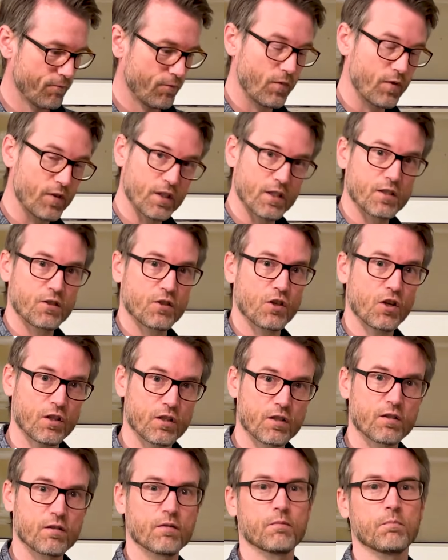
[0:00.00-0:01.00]
This
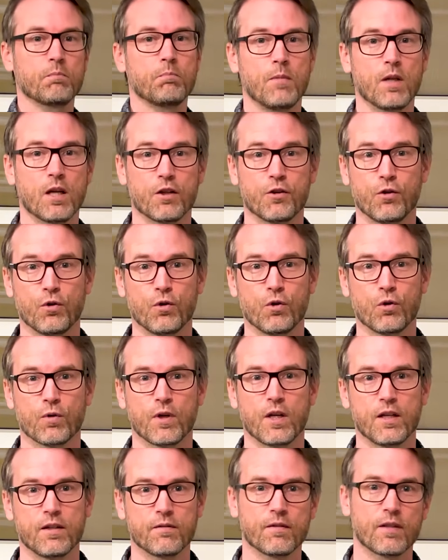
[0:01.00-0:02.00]
sucks. Milling your own
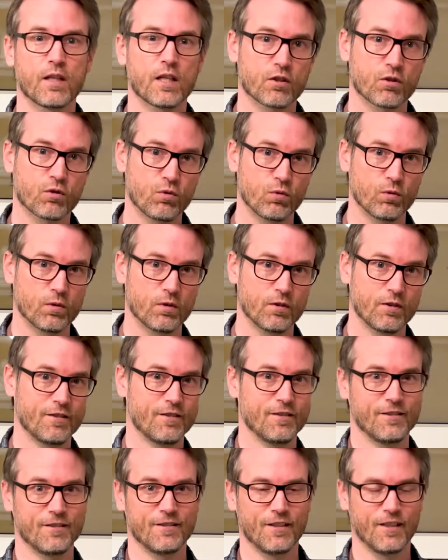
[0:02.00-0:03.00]
grain, that's cool.
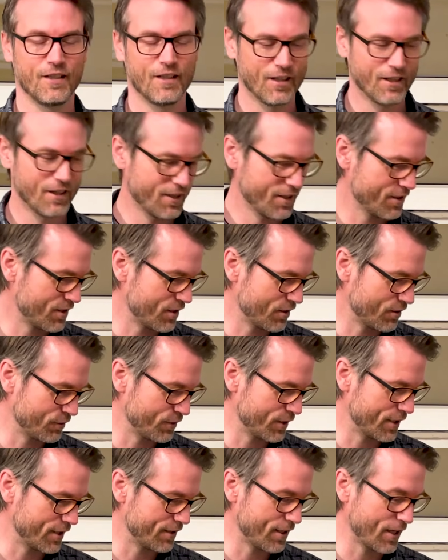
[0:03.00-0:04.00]
So
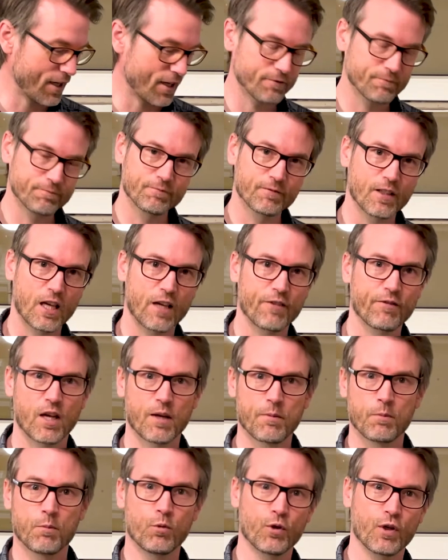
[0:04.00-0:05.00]
yeah, have a
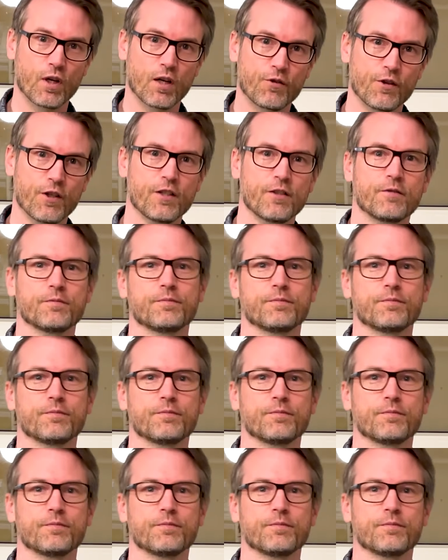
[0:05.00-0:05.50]
happy brewing out there.